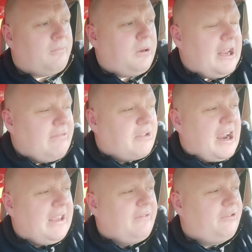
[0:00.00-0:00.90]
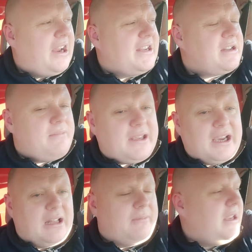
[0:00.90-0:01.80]
Playing Ryan Fraser,
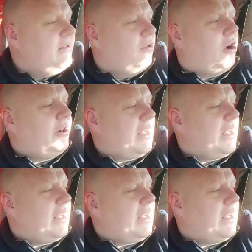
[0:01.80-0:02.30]
Miguel Almiron,